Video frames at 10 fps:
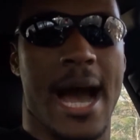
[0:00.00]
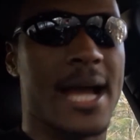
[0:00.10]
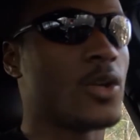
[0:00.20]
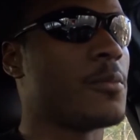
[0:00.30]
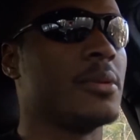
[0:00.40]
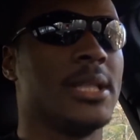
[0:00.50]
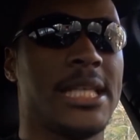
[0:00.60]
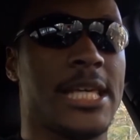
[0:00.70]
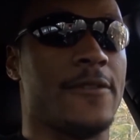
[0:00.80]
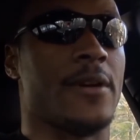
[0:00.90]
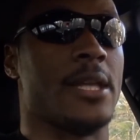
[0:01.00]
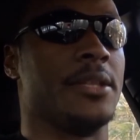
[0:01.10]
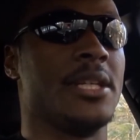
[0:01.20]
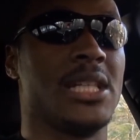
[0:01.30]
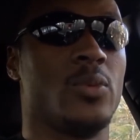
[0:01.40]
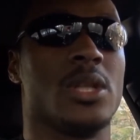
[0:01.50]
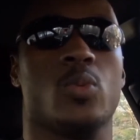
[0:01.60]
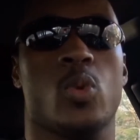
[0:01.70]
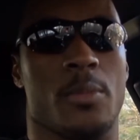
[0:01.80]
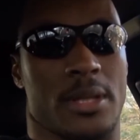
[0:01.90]
I don't believe in dealing with
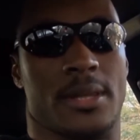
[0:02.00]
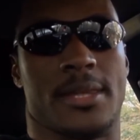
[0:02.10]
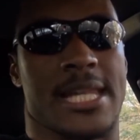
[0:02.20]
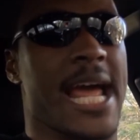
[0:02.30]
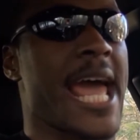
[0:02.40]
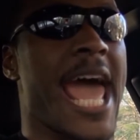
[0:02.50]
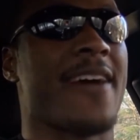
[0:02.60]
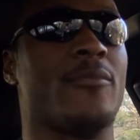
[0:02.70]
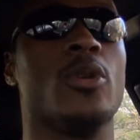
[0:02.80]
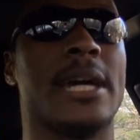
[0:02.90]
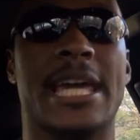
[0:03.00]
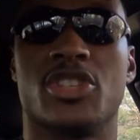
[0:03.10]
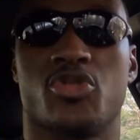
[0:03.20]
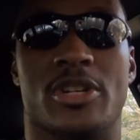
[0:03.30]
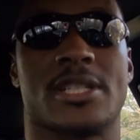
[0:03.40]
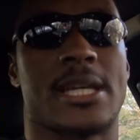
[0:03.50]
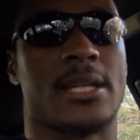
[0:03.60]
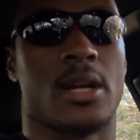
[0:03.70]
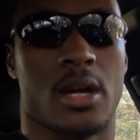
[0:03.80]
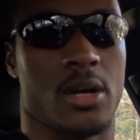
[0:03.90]
a woman that I have more interest
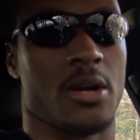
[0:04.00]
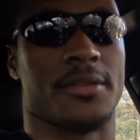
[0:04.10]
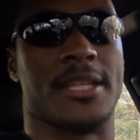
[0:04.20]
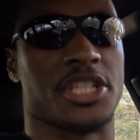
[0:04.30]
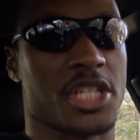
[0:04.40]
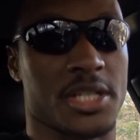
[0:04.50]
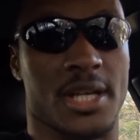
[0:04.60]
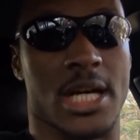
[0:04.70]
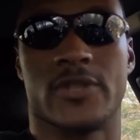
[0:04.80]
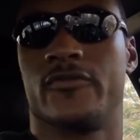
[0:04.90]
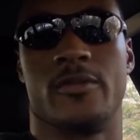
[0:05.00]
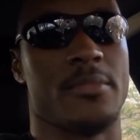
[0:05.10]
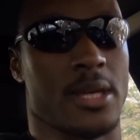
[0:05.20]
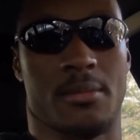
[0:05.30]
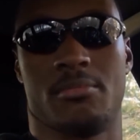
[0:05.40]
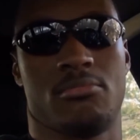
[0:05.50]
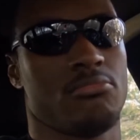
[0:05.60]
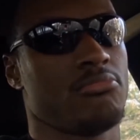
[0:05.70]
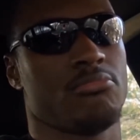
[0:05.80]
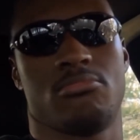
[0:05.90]
in her than she does for me.
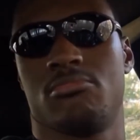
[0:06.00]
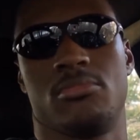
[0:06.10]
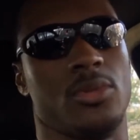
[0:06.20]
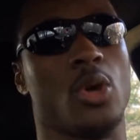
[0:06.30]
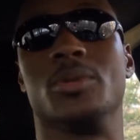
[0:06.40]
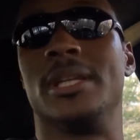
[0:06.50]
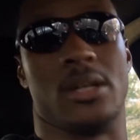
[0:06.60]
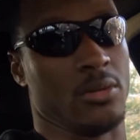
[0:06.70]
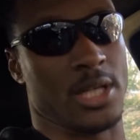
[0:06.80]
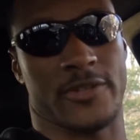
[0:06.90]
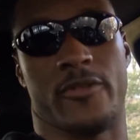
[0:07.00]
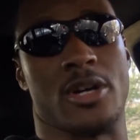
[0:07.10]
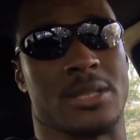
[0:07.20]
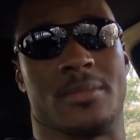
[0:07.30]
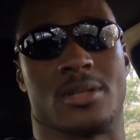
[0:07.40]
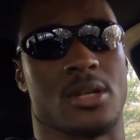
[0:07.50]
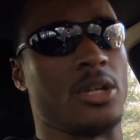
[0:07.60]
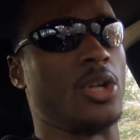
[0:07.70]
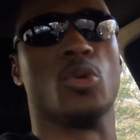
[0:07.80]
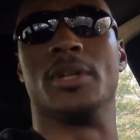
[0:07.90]
No deal, as far as I'm
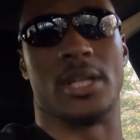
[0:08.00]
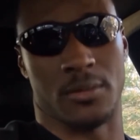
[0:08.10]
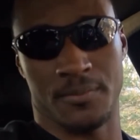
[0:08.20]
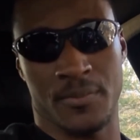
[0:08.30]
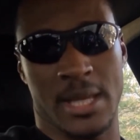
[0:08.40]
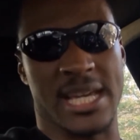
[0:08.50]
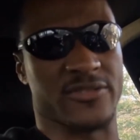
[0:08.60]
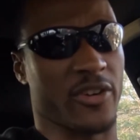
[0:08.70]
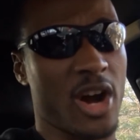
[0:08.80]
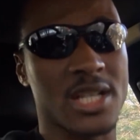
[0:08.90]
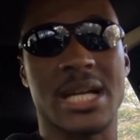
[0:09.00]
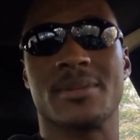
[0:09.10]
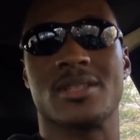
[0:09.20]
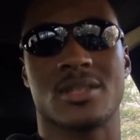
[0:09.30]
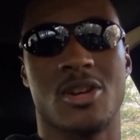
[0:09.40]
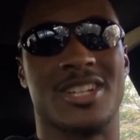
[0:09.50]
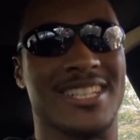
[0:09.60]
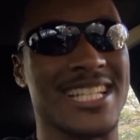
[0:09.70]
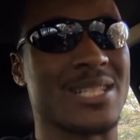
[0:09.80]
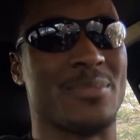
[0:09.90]
concerned. No deal. As far as I'm concerned,
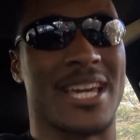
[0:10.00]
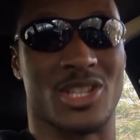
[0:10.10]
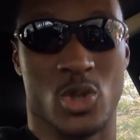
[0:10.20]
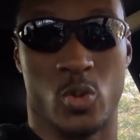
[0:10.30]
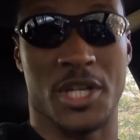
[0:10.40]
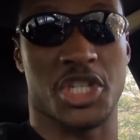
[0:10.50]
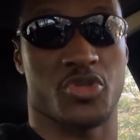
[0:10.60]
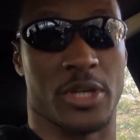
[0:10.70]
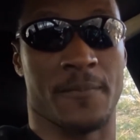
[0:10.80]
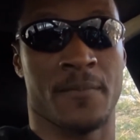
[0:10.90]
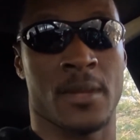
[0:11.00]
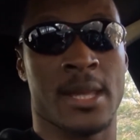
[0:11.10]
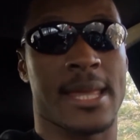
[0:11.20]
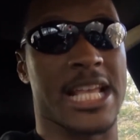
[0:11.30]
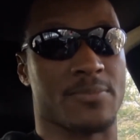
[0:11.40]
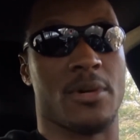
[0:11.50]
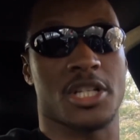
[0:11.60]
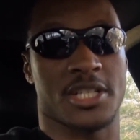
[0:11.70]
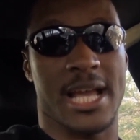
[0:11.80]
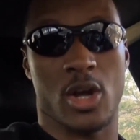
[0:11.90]
it needs to be a two-way street. As
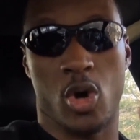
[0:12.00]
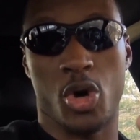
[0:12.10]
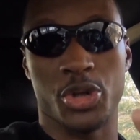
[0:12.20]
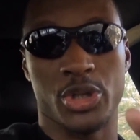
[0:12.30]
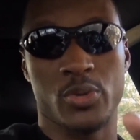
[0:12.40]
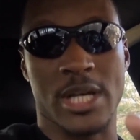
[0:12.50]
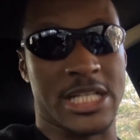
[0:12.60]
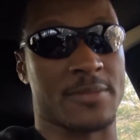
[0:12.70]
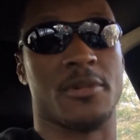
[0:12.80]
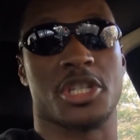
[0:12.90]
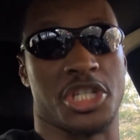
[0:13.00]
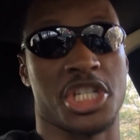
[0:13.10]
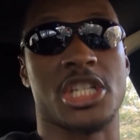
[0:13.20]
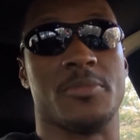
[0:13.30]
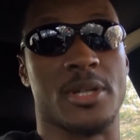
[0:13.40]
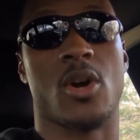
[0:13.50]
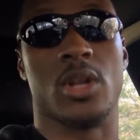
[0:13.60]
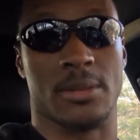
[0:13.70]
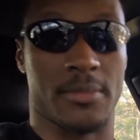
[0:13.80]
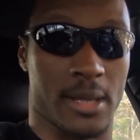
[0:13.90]
much as I call you is as much as she should be
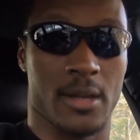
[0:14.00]
calling